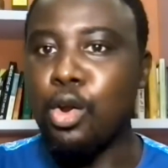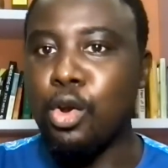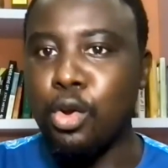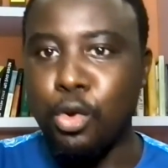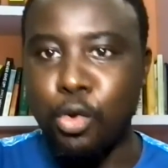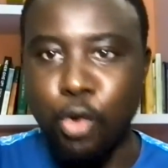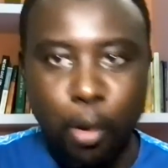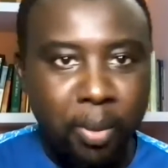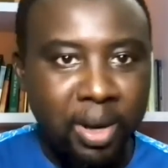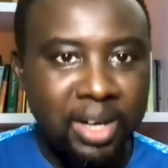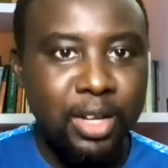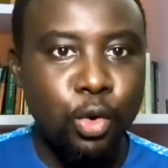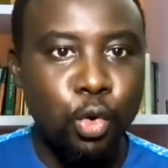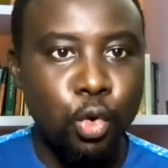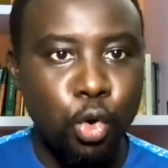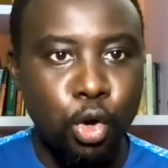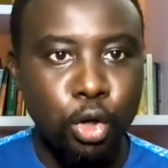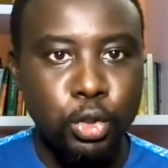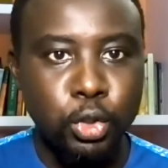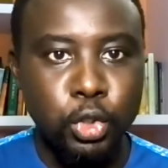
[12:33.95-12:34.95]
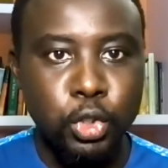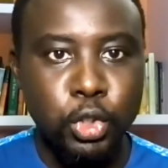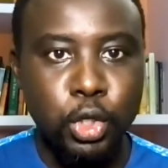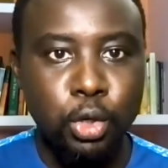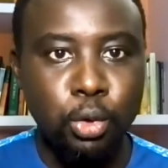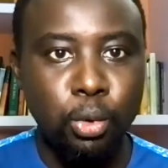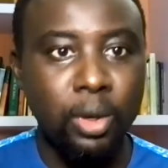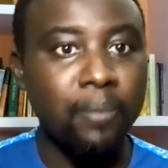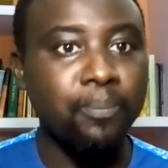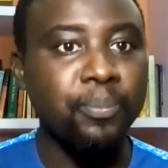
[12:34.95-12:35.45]
Nobody could go to
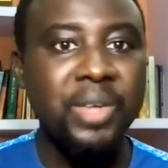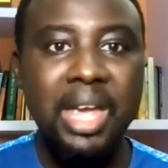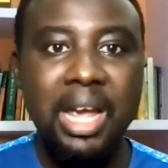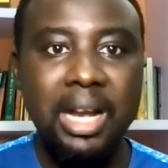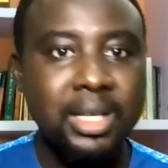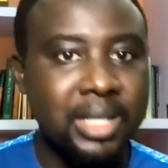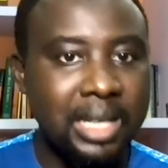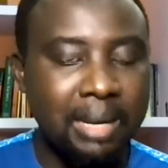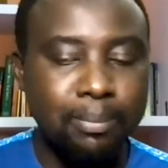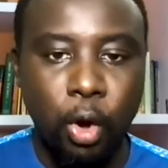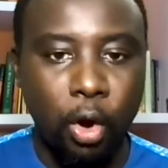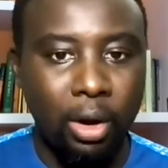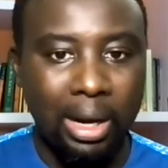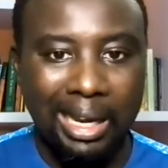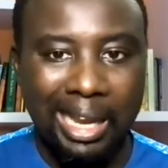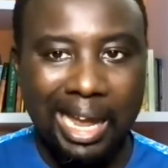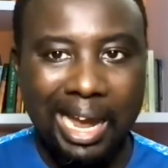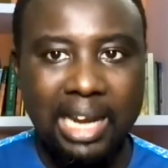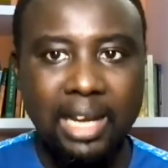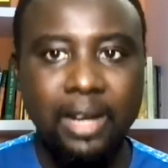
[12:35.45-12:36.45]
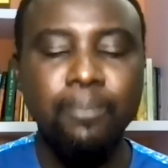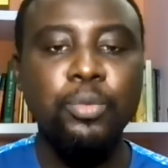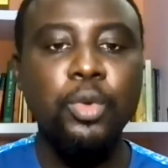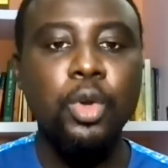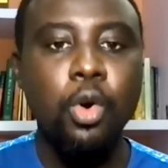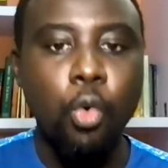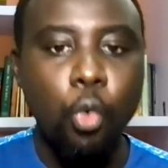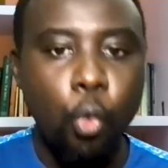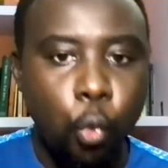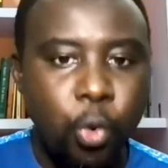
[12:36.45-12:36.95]
school except online.
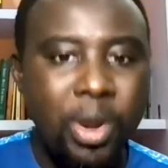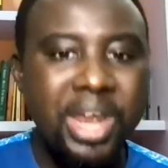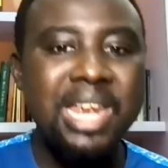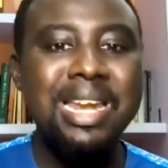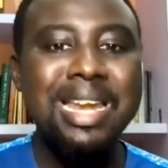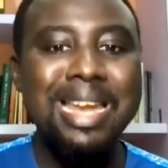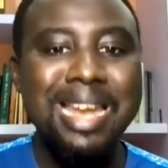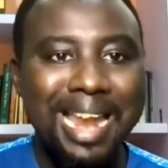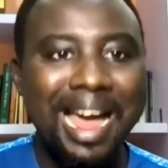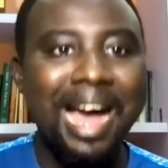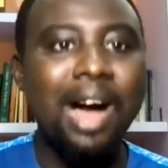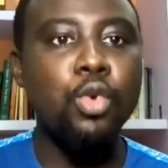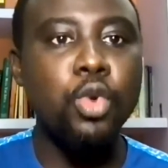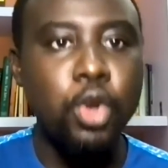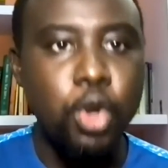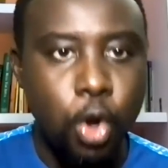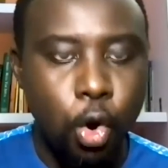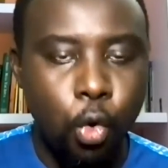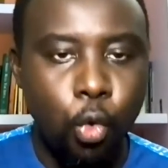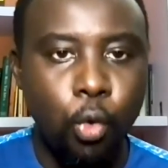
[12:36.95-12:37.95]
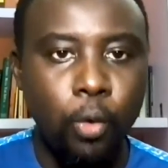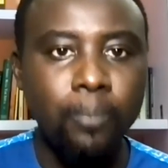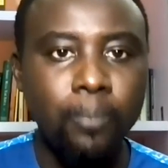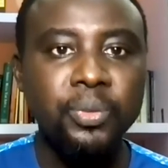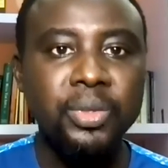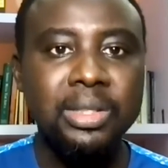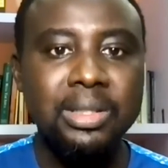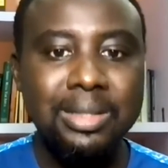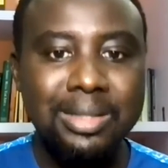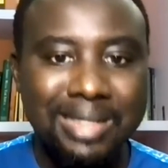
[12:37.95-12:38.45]
We now know
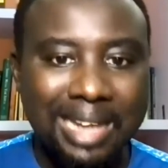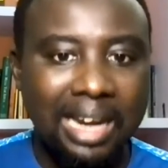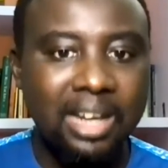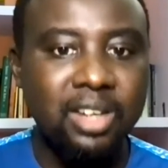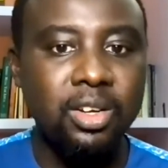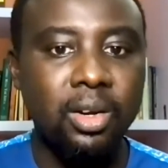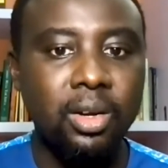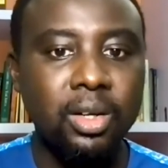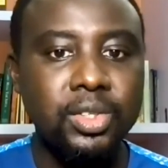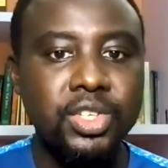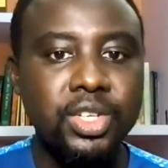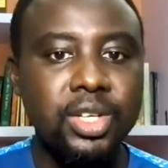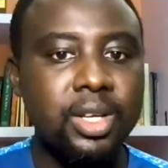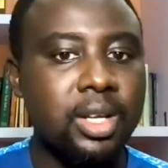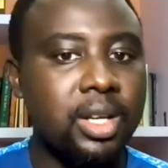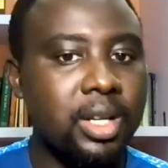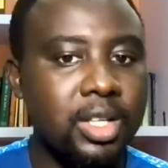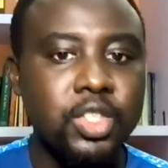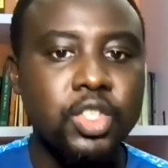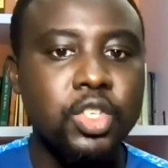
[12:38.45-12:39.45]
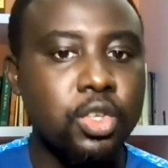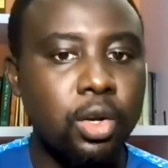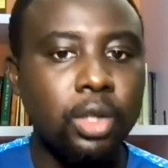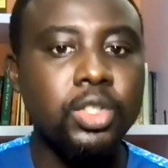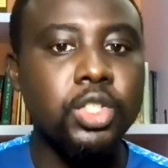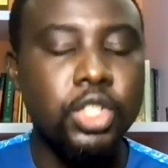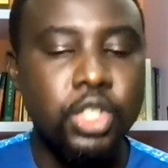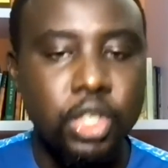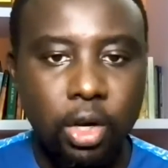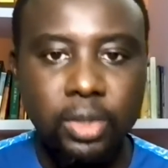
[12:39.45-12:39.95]
technology is
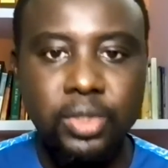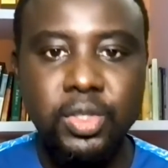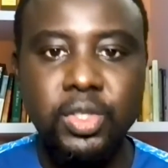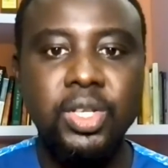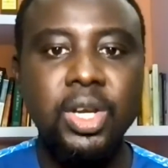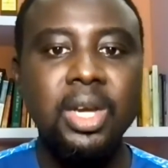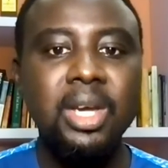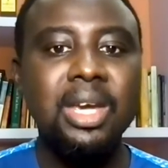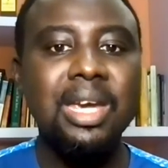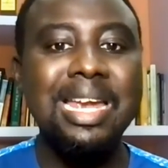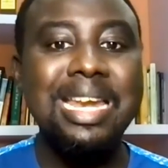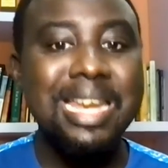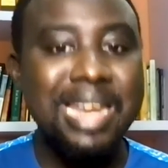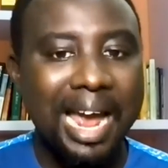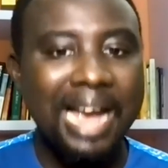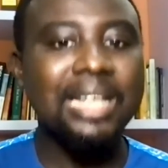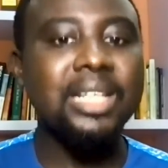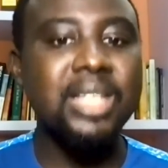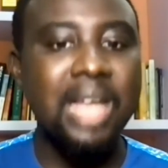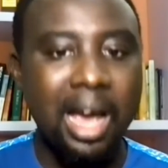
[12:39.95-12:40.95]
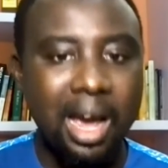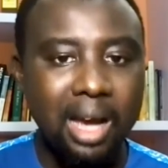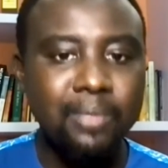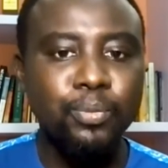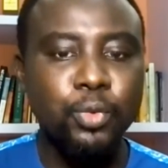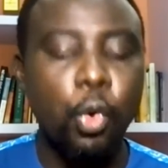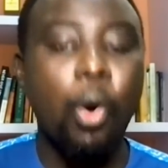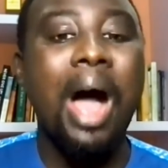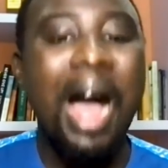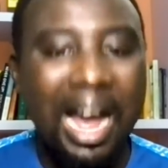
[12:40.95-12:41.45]
not just a nice
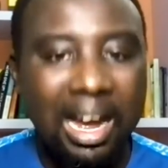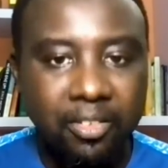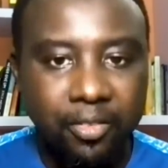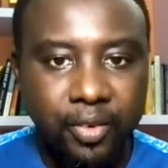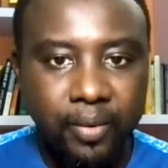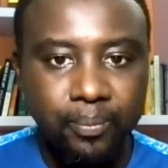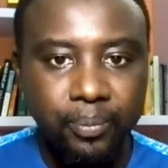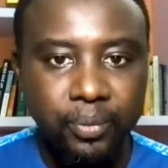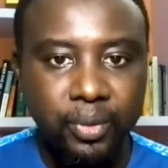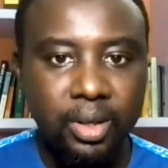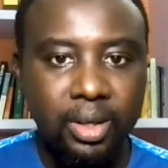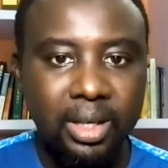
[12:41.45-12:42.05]
to have.